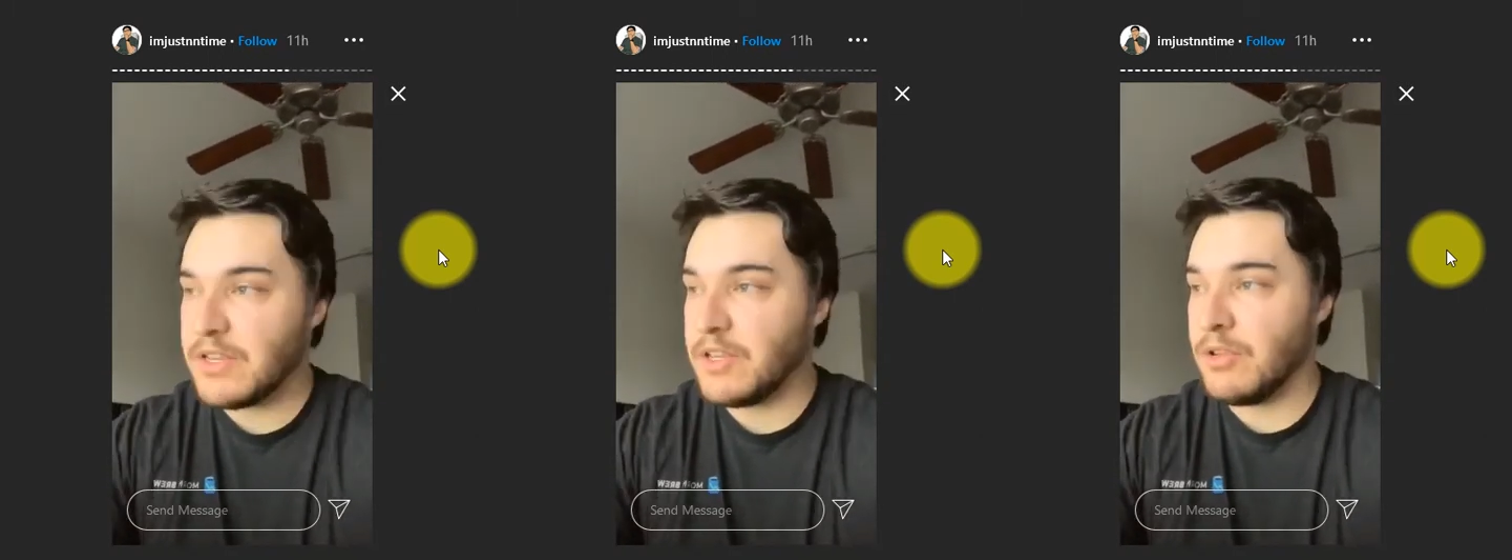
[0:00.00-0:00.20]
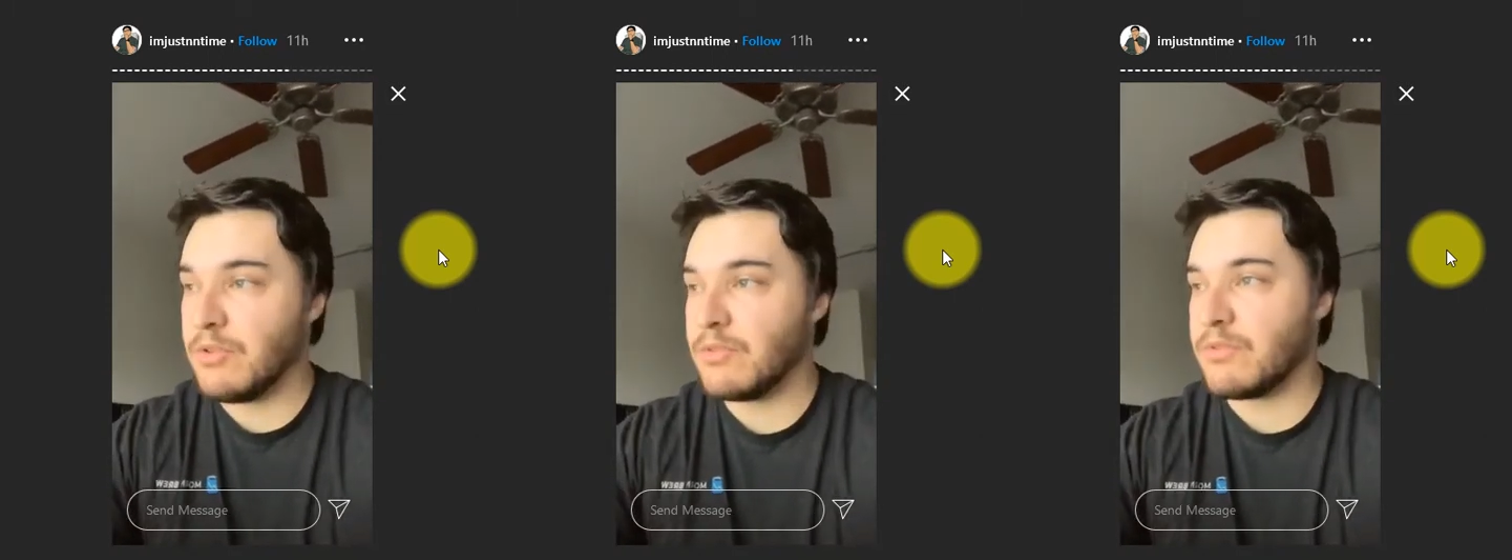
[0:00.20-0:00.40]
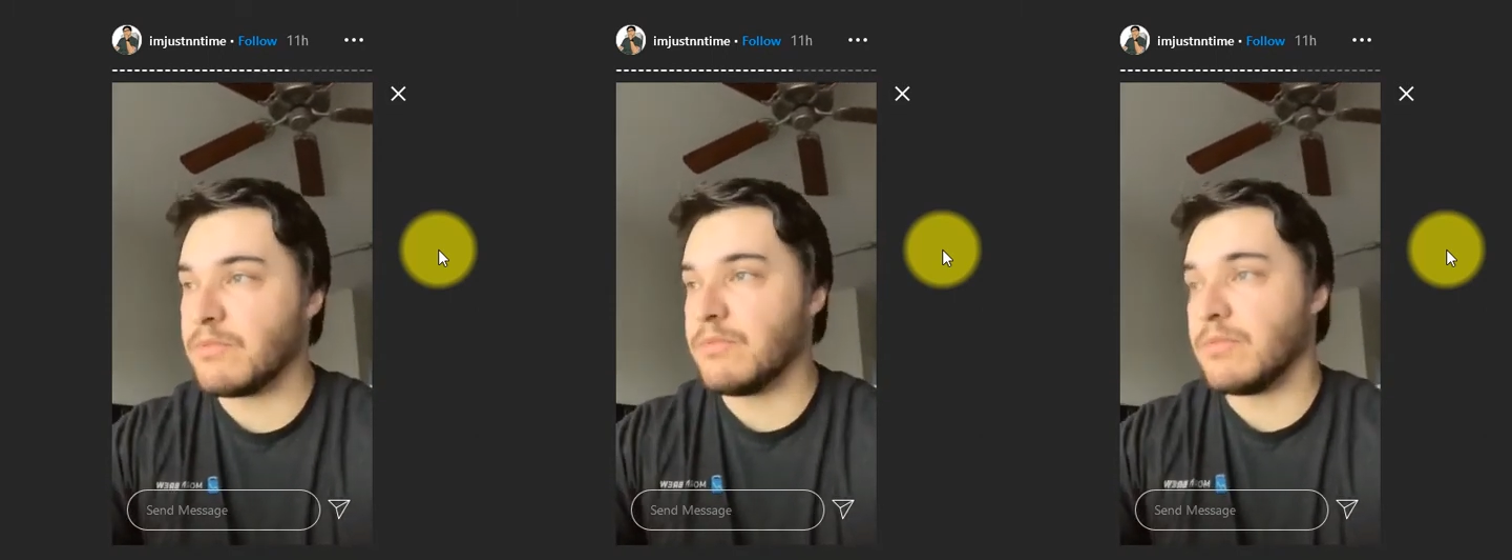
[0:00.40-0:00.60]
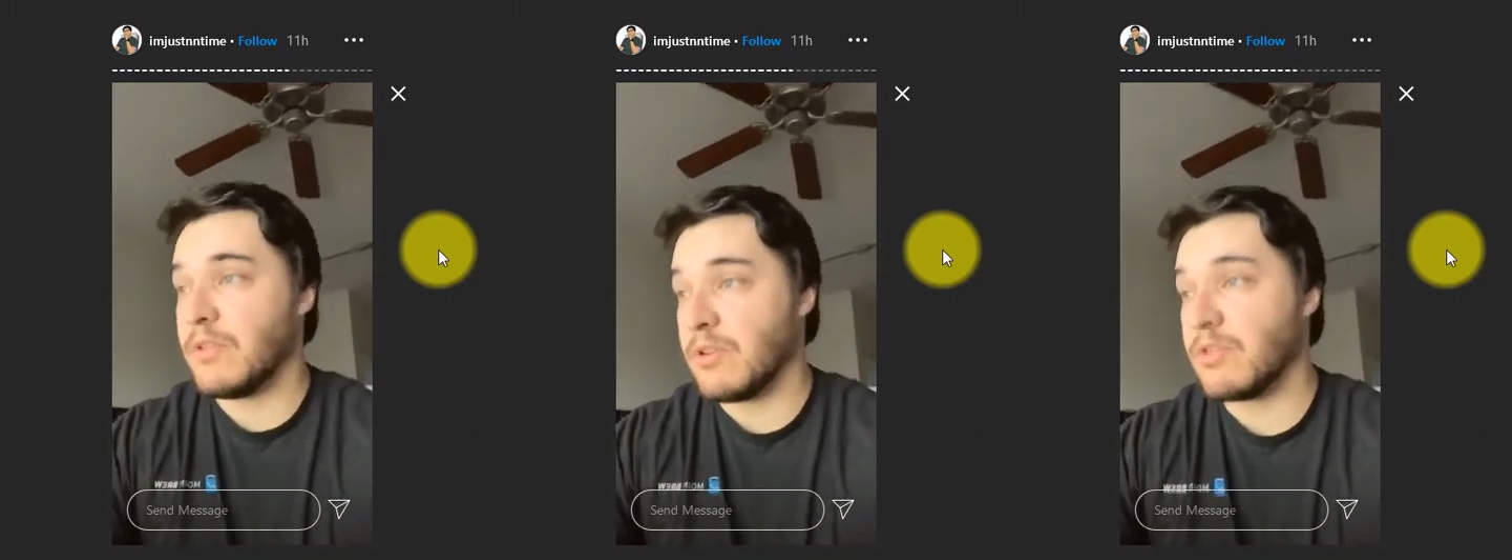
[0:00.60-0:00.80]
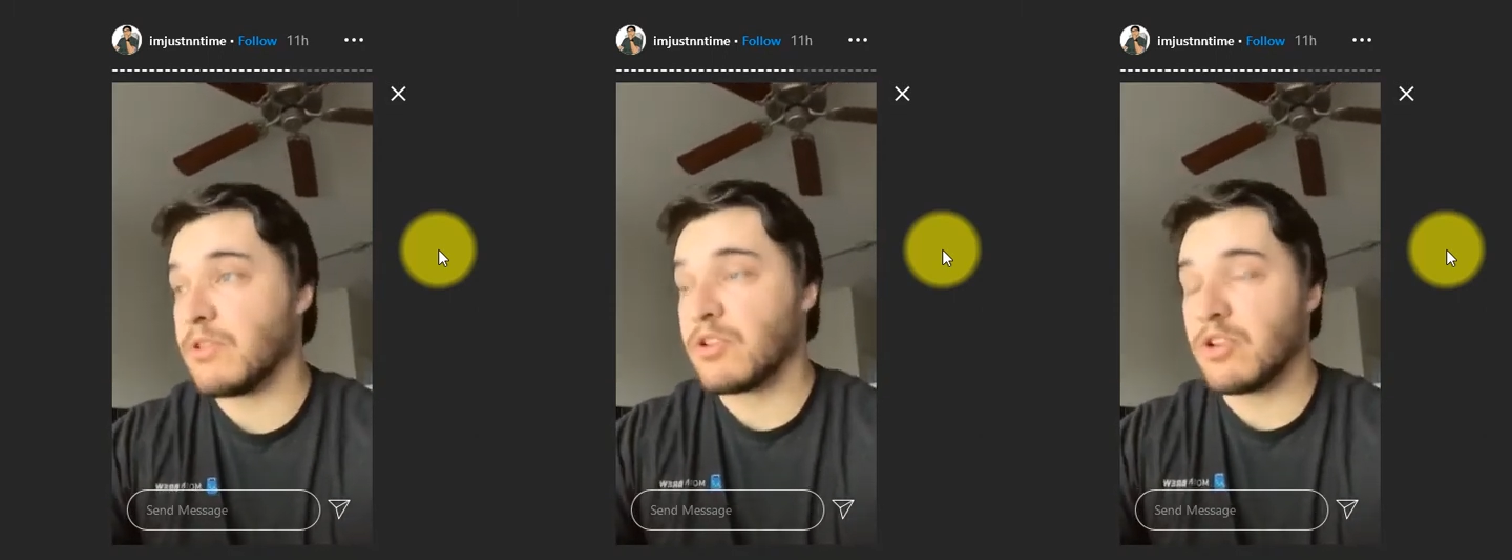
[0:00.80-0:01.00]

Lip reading: you could